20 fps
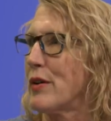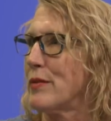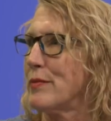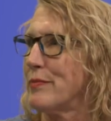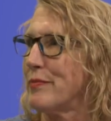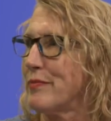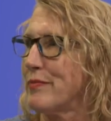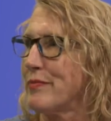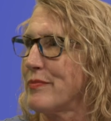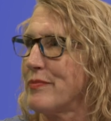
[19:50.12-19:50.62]
Yeah,
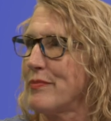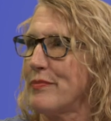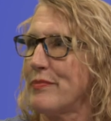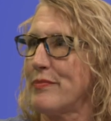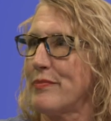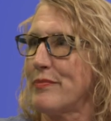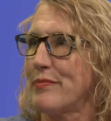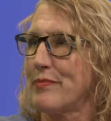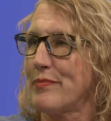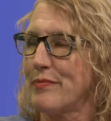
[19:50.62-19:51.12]
in your case, it
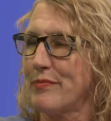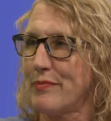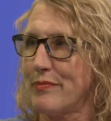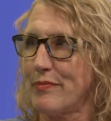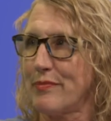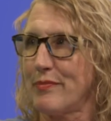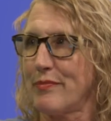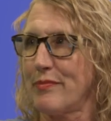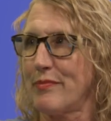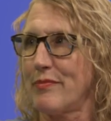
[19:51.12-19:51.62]
was some
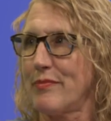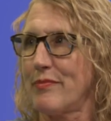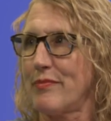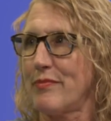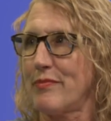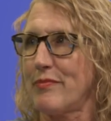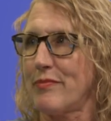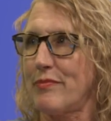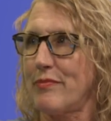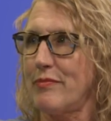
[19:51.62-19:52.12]

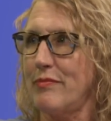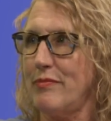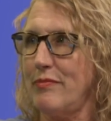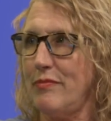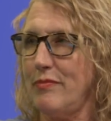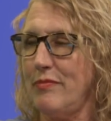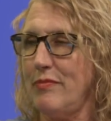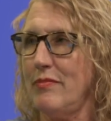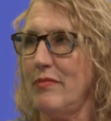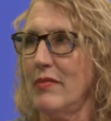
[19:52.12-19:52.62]
unexpected data
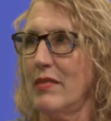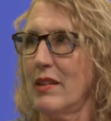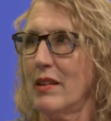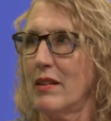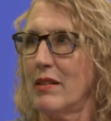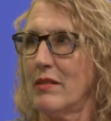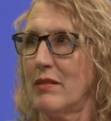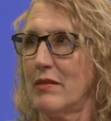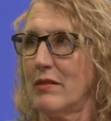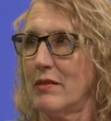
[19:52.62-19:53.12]
download
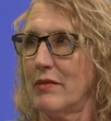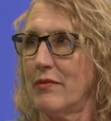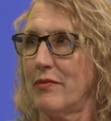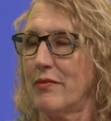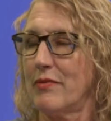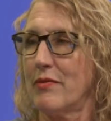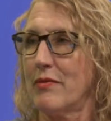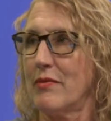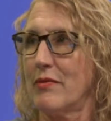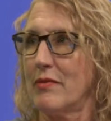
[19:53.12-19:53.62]
of a couple
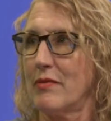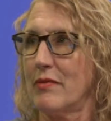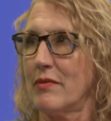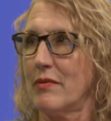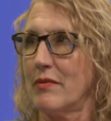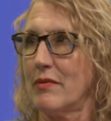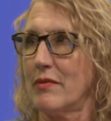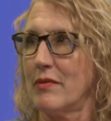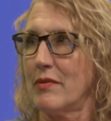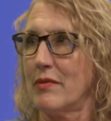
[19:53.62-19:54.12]
of gigs
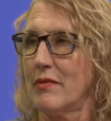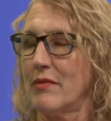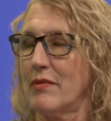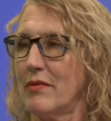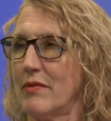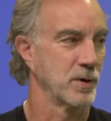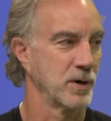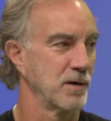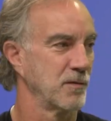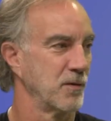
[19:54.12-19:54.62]
for
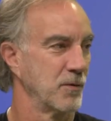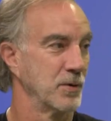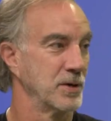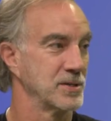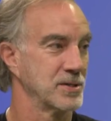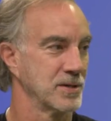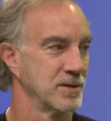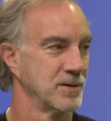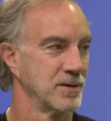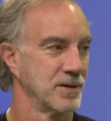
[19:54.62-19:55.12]
whatever
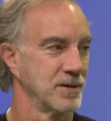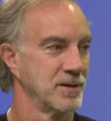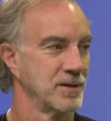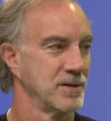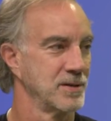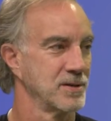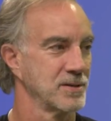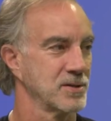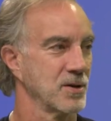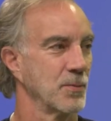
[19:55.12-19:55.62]
reason.
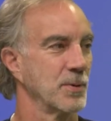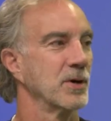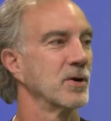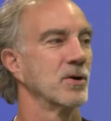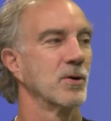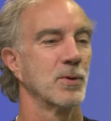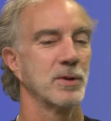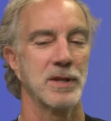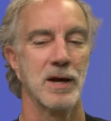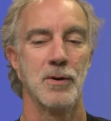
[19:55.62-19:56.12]
Yeah. So we don't
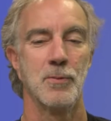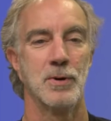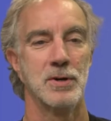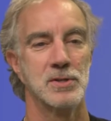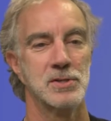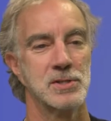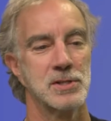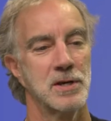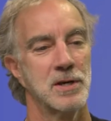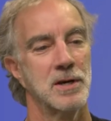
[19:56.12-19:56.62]
know what that
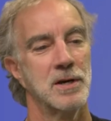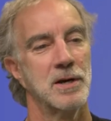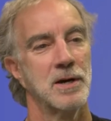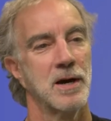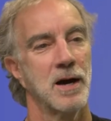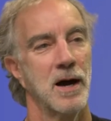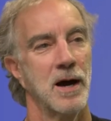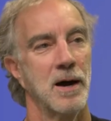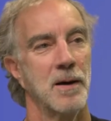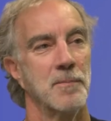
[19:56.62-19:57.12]
was.
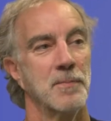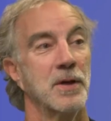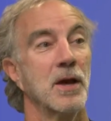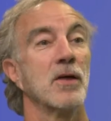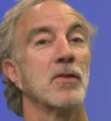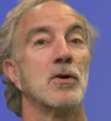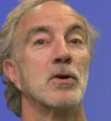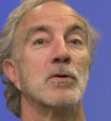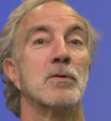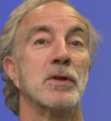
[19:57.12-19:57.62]
Um, the
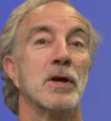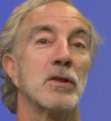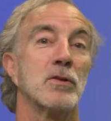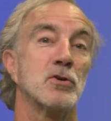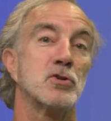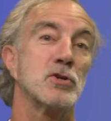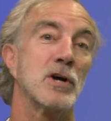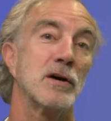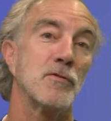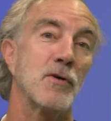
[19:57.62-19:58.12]
other the other
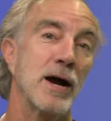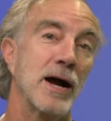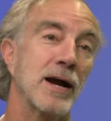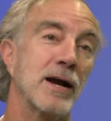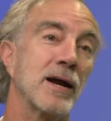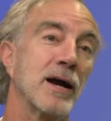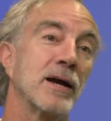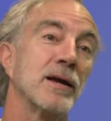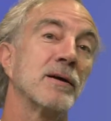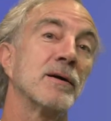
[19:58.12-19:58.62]
travel hack
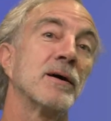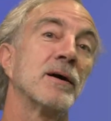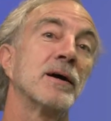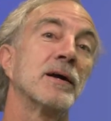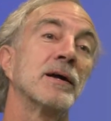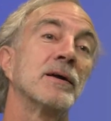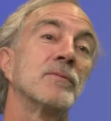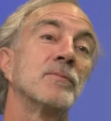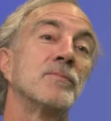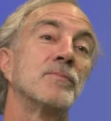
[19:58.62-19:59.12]
I,
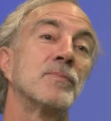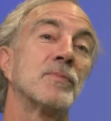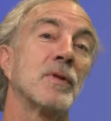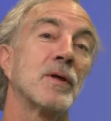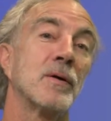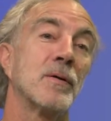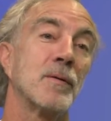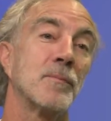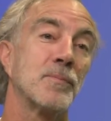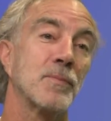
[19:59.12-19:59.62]
I
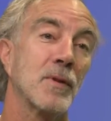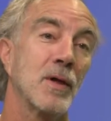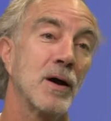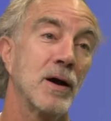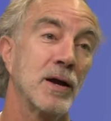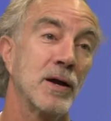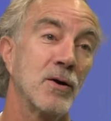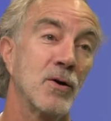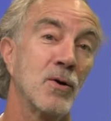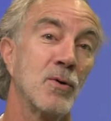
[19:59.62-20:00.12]

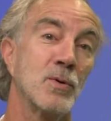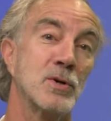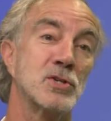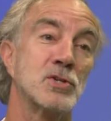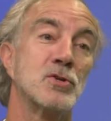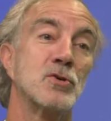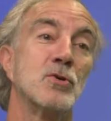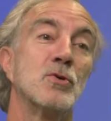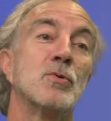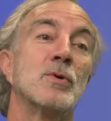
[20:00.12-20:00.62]
I always
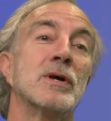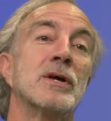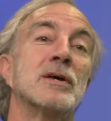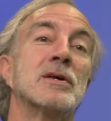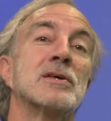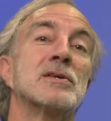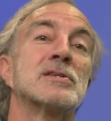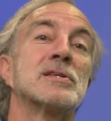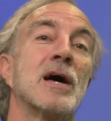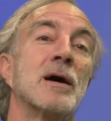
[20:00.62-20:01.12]
do
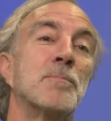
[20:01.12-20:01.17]
is I